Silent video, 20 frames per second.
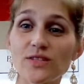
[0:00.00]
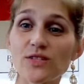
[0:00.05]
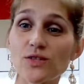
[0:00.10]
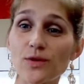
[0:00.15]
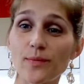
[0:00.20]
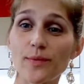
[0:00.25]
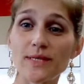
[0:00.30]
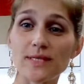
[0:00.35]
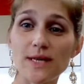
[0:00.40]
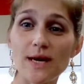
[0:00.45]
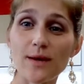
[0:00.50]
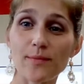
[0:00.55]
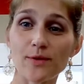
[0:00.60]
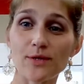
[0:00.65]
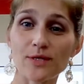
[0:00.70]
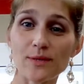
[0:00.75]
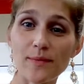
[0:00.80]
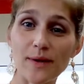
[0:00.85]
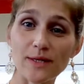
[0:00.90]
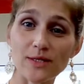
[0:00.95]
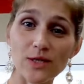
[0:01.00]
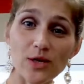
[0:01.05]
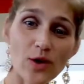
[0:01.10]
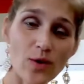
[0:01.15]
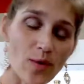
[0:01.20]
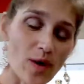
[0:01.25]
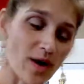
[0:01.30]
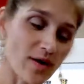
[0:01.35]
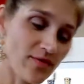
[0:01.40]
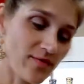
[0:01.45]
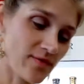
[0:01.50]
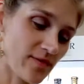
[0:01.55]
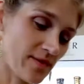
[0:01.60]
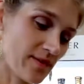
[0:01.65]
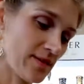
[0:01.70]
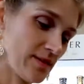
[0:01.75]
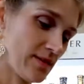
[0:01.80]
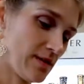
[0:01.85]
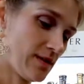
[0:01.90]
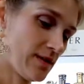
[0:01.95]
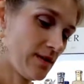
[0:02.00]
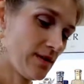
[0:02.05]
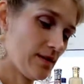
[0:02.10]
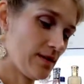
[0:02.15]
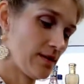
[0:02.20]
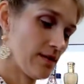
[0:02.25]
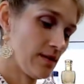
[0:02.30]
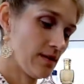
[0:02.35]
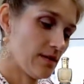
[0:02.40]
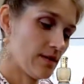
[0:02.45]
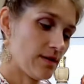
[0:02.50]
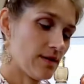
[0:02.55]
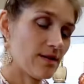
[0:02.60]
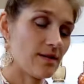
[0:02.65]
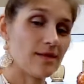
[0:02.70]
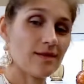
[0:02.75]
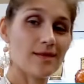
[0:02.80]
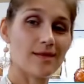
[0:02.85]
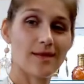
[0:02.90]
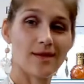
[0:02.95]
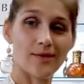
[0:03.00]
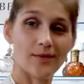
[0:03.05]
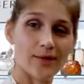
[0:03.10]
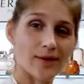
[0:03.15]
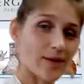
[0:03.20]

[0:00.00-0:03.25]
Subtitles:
so my timer is about to go off. There we